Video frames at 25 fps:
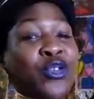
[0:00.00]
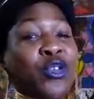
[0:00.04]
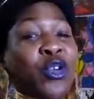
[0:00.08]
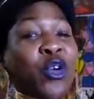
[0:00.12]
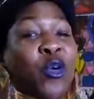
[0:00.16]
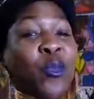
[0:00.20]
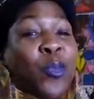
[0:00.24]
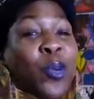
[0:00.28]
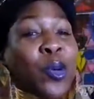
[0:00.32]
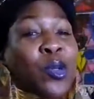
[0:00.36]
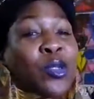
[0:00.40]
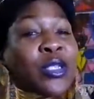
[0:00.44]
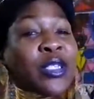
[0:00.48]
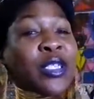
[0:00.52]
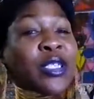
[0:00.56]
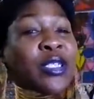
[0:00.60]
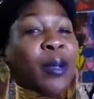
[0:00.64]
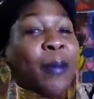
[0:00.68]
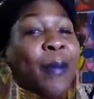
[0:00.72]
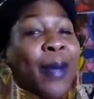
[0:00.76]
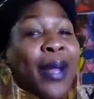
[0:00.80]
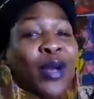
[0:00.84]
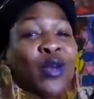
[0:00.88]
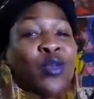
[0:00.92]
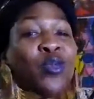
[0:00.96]
person,
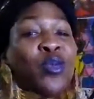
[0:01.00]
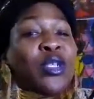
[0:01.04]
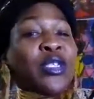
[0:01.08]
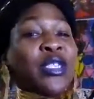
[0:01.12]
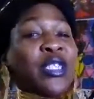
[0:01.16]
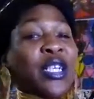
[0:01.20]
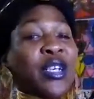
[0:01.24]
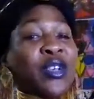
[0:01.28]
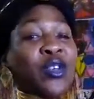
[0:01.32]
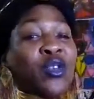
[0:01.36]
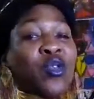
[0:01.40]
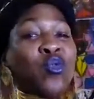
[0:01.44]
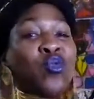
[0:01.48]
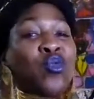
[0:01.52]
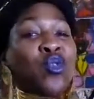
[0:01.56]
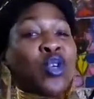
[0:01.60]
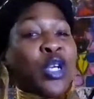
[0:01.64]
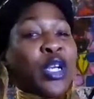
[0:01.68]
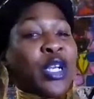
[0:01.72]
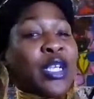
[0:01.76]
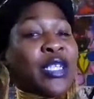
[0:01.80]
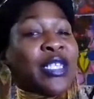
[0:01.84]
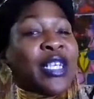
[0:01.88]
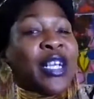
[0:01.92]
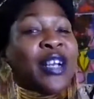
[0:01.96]
somebody who could
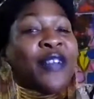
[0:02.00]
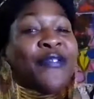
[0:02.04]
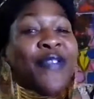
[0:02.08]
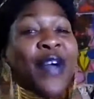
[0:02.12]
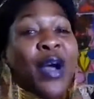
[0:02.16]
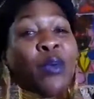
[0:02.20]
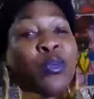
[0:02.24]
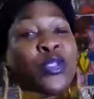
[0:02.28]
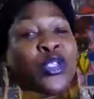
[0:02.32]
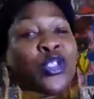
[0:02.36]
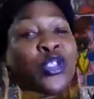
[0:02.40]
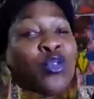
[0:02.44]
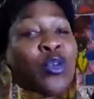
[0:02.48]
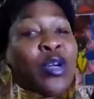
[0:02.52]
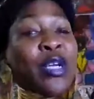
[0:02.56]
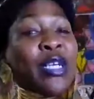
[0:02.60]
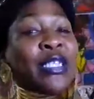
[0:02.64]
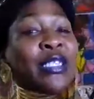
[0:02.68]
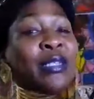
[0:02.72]
identify with trans